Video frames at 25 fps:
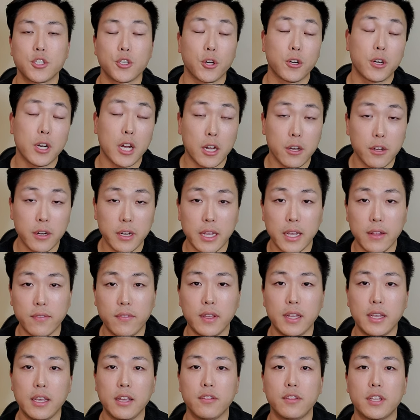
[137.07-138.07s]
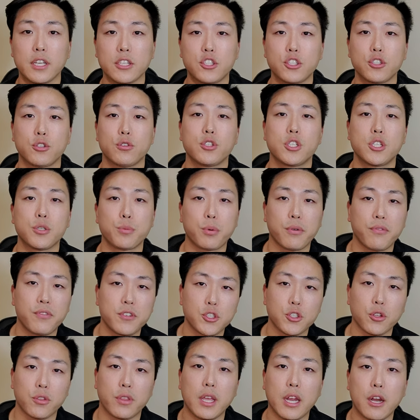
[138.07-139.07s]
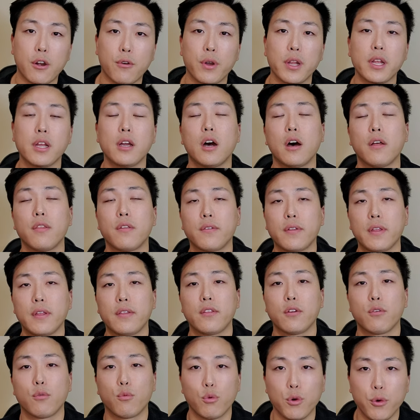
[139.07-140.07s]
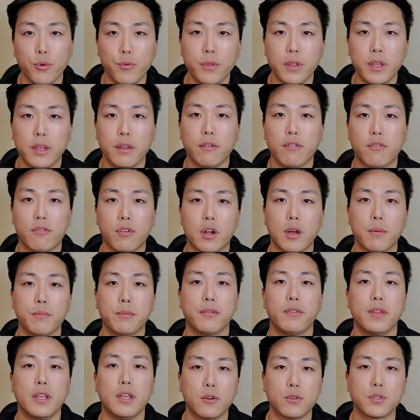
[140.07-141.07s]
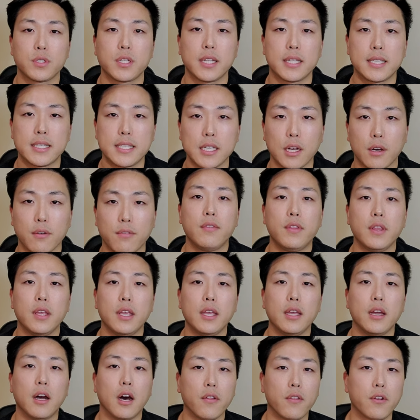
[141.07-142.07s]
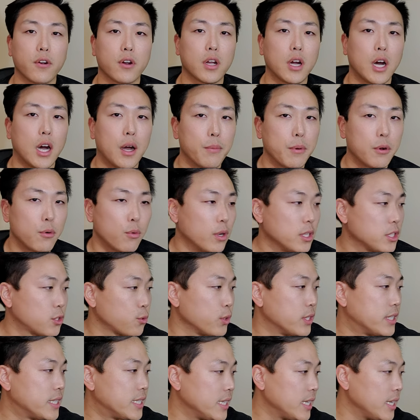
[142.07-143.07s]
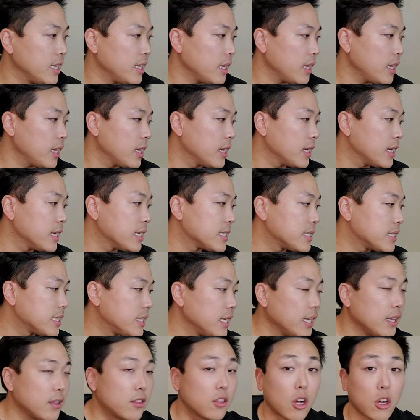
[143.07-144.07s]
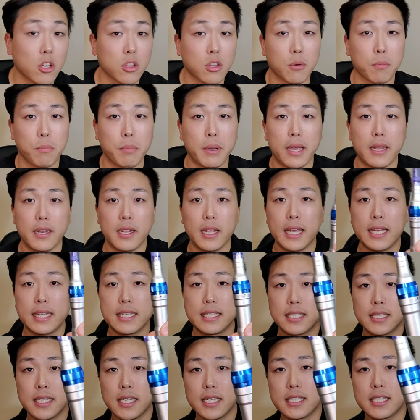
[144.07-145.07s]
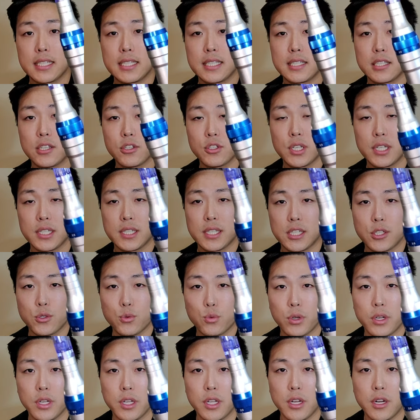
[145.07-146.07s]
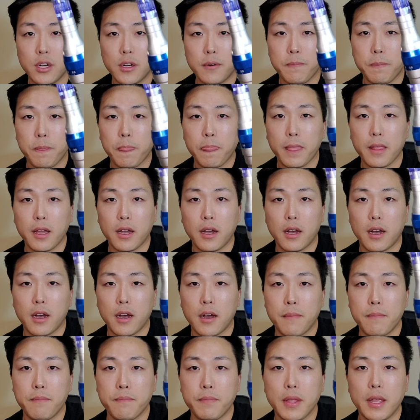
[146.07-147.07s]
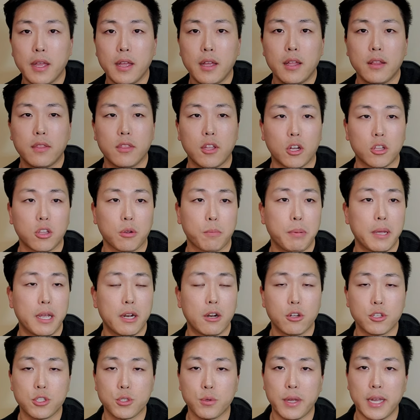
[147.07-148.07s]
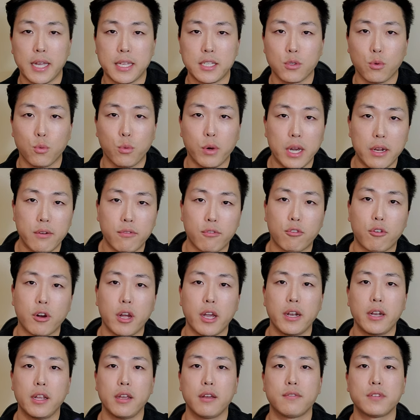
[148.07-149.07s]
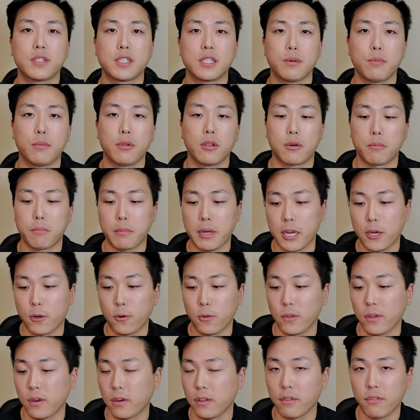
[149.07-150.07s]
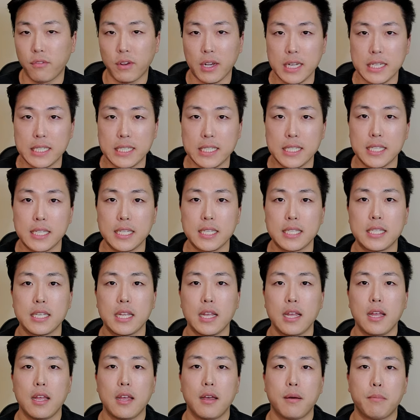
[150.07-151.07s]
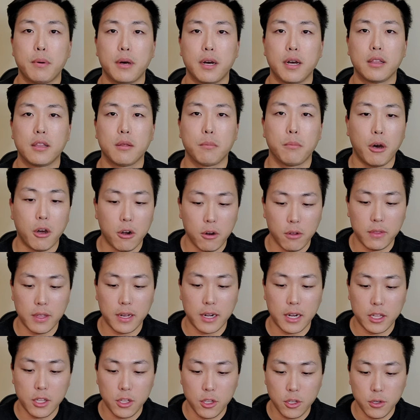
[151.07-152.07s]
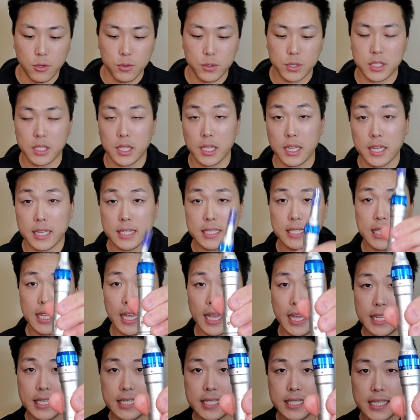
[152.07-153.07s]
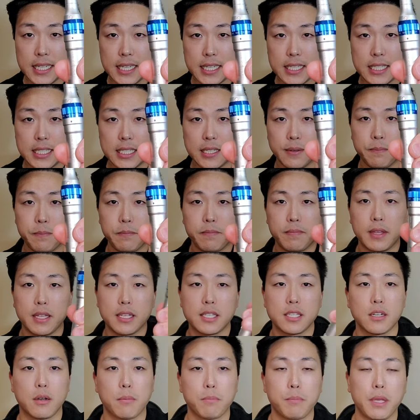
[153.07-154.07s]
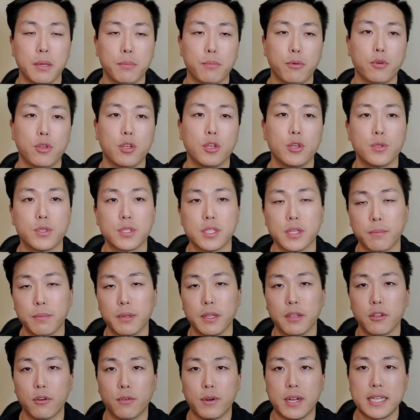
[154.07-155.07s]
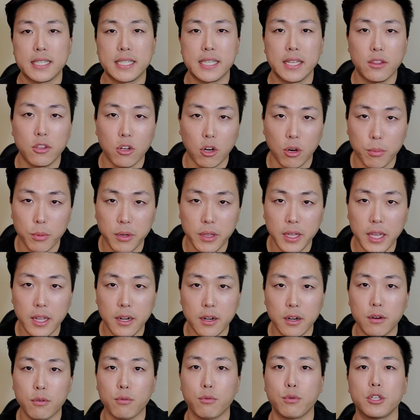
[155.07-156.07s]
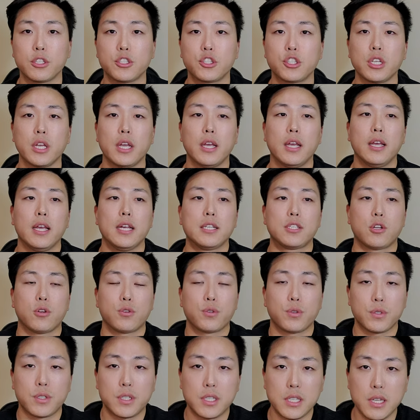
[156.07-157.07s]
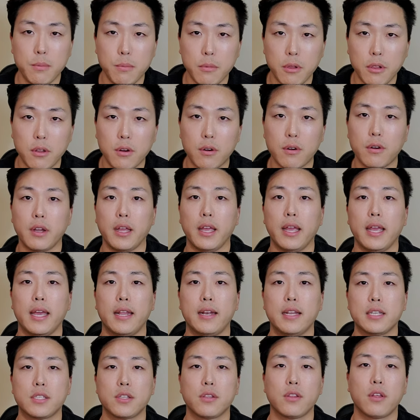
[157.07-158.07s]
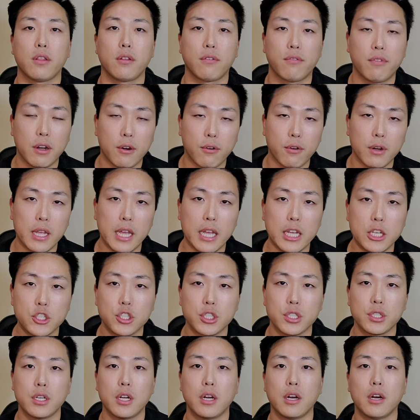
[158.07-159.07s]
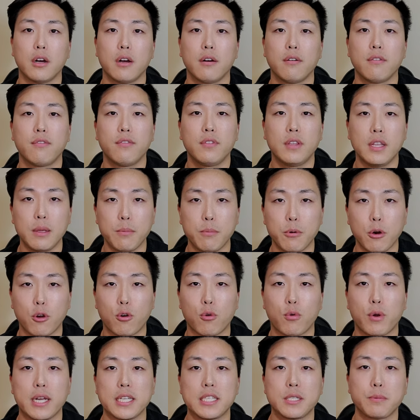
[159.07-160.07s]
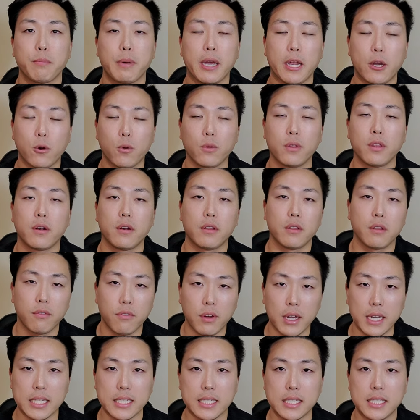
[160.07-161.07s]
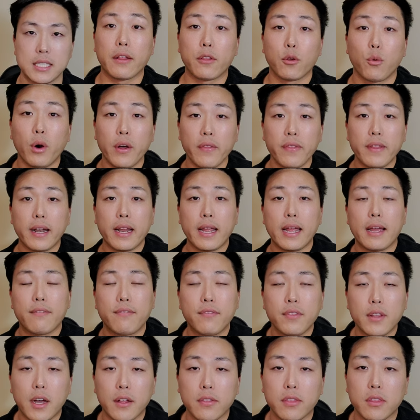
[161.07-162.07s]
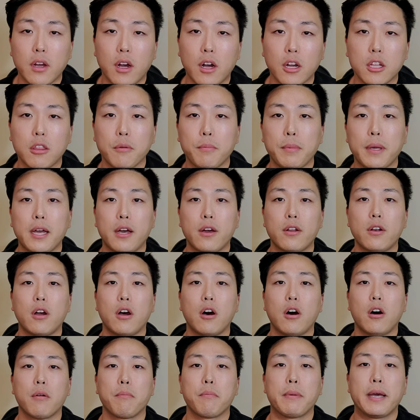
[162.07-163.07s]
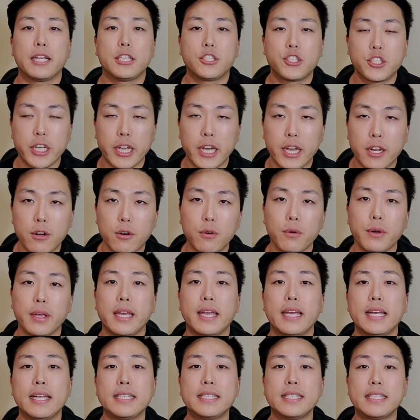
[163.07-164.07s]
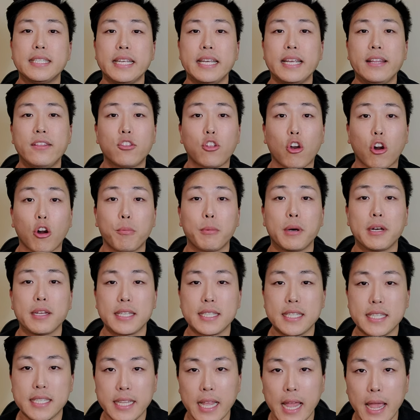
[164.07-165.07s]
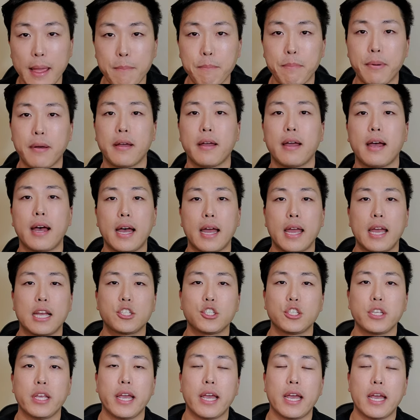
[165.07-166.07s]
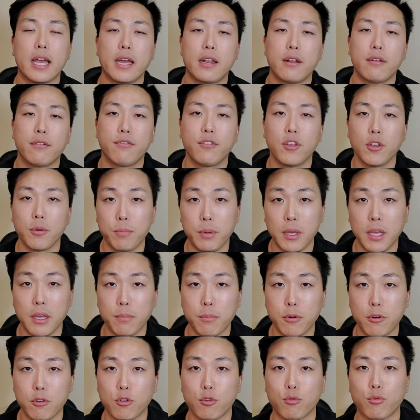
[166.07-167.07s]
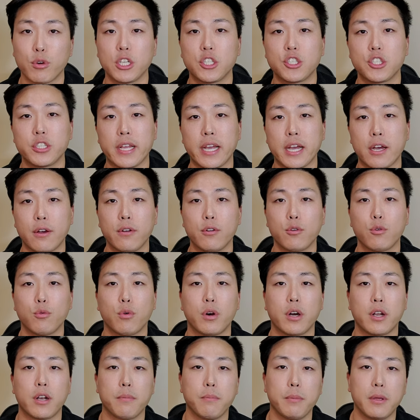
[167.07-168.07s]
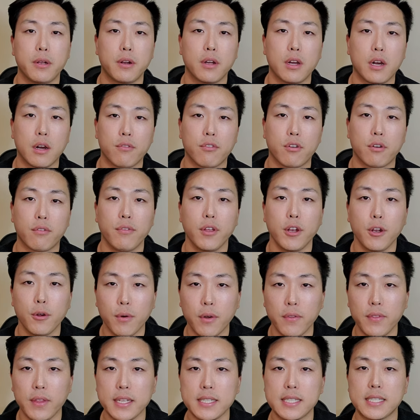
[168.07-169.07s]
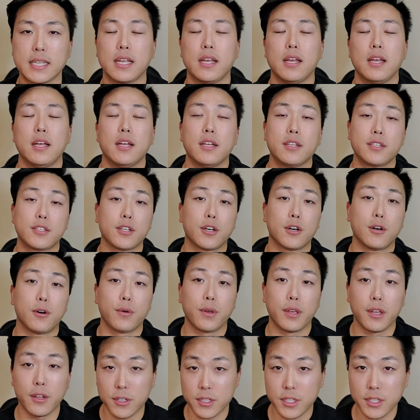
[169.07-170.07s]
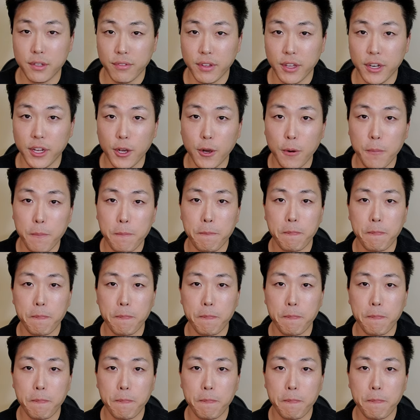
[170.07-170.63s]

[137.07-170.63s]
you're not going to get the additional superficial tearing other than the wounding from the needles itself. The other common ones we see is the Dr. Pen A6, such as this one here. Dr. Pen also has a wide variety of similar microneedling devices, but the model that I use is the A6. Some people use something known as the Derminator, which is also similar and is another variation of the motorized microneedling device. The one that I have not talked about on my channel is the Derma Stamp. I actually had a few people who reached out who wanted me to cover a video on this. So here's the video.